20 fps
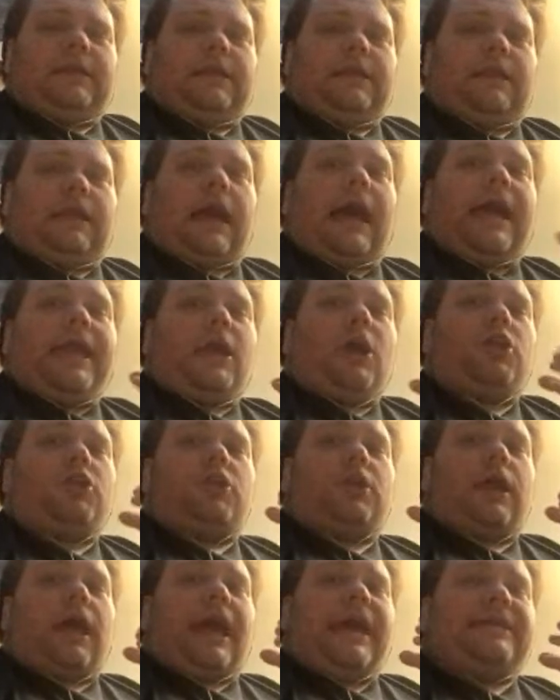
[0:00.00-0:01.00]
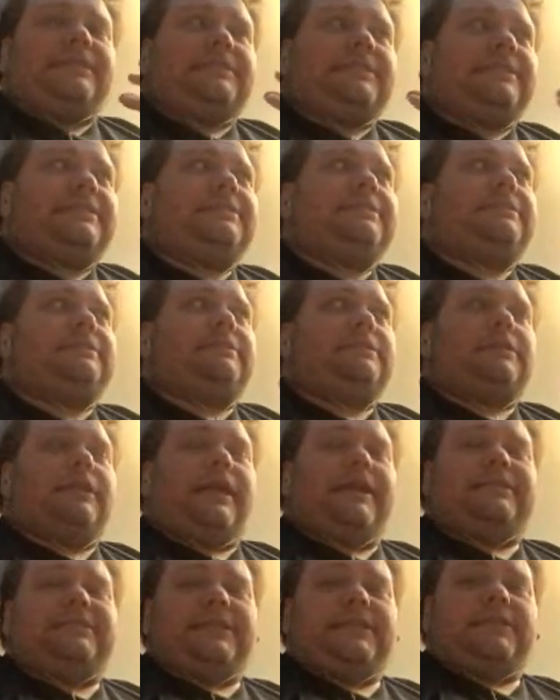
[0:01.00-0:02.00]
it,
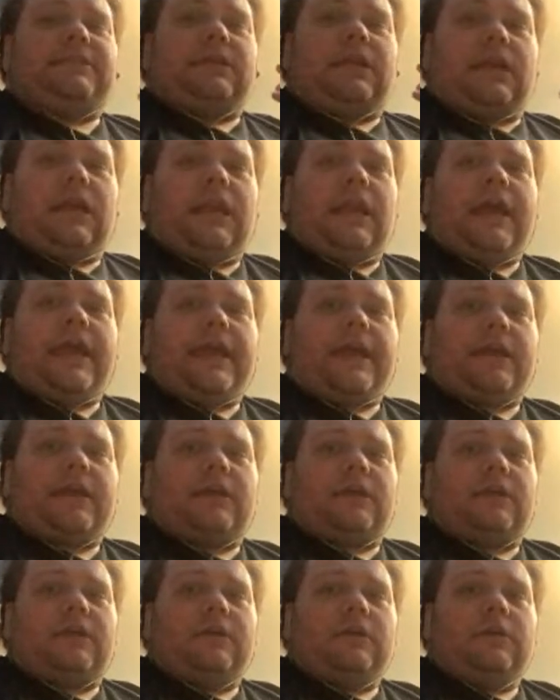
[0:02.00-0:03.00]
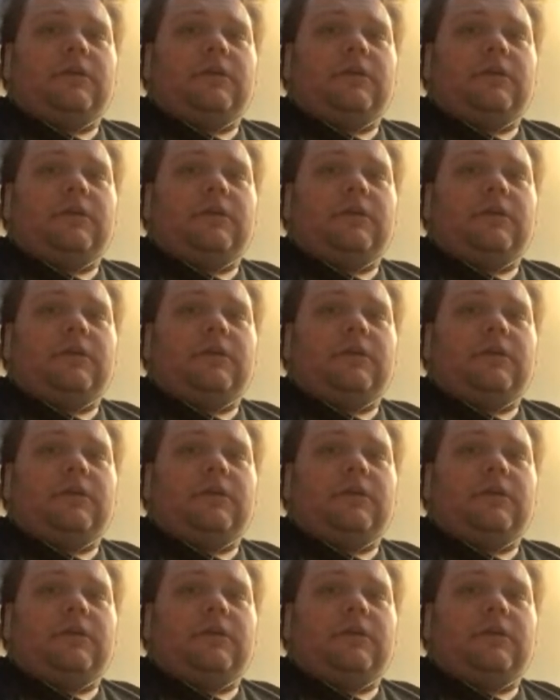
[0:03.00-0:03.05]
it didn't click.